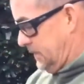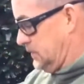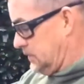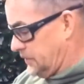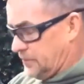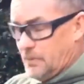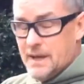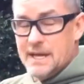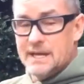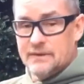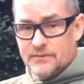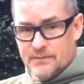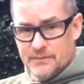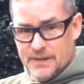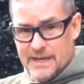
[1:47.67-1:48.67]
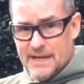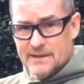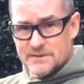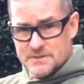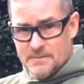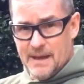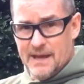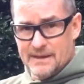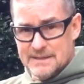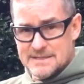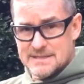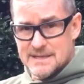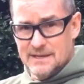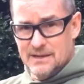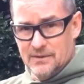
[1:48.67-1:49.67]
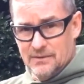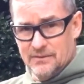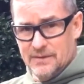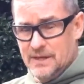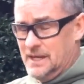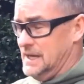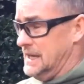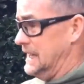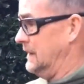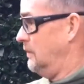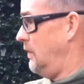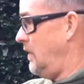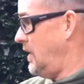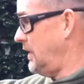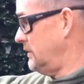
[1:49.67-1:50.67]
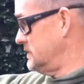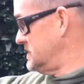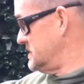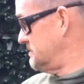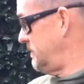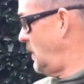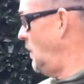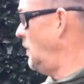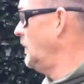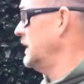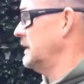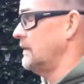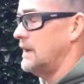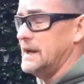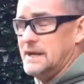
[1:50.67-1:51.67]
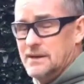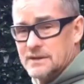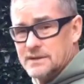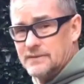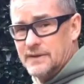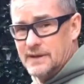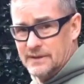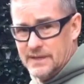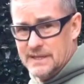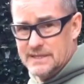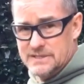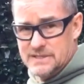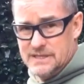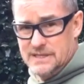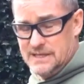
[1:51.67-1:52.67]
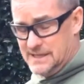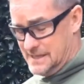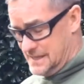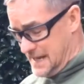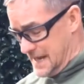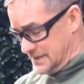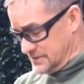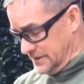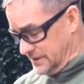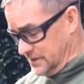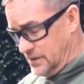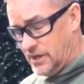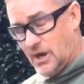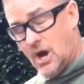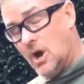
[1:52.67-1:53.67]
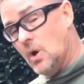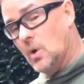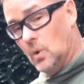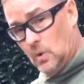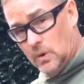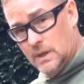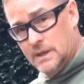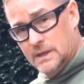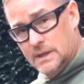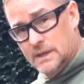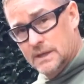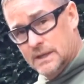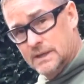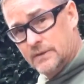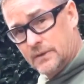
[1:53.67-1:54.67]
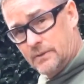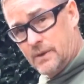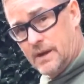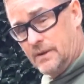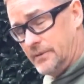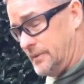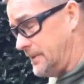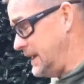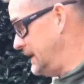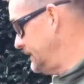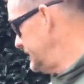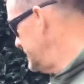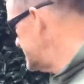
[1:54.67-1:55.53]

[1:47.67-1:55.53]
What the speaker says: pulled away from the downspout itself, and water was just pouring right here at the foundation, and it had actually cut a hole in the ground around it.